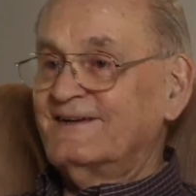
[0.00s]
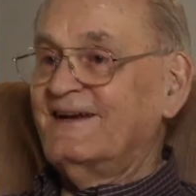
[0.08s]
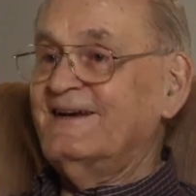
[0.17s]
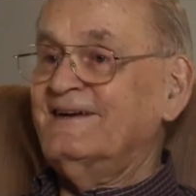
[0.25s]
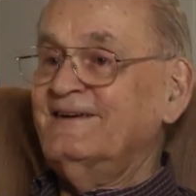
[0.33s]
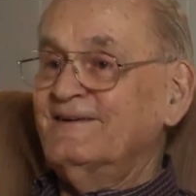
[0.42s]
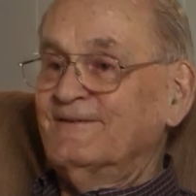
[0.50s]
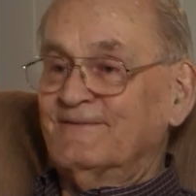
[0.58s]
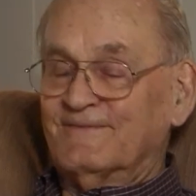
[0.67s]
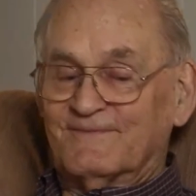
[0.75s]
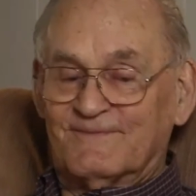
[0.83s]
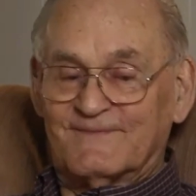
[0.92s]
Yeah,
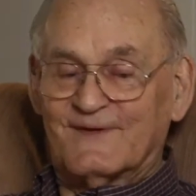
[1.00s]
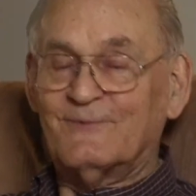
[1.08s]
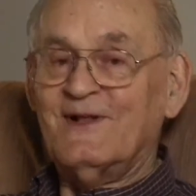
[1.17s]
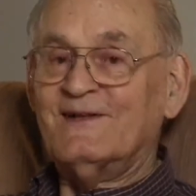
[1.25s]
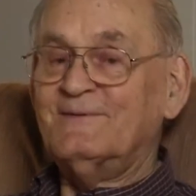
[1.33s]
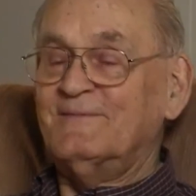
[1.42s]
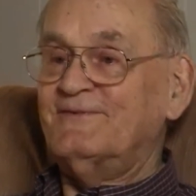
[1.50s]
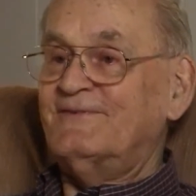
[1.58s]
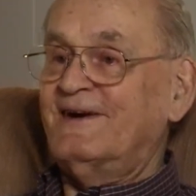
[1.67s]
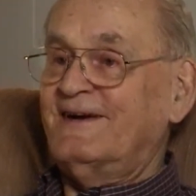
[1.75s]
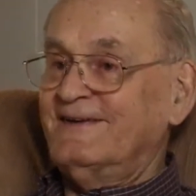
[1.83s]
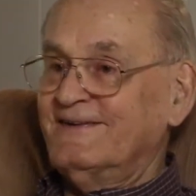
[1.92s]
welcome to
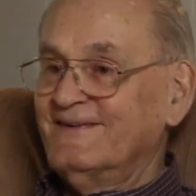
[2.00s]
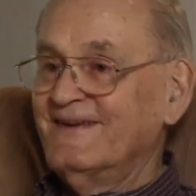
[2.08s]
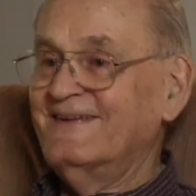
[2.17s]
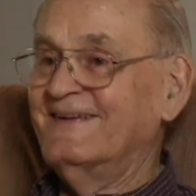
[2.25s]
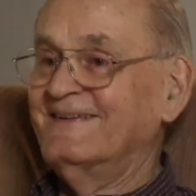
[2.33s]
France.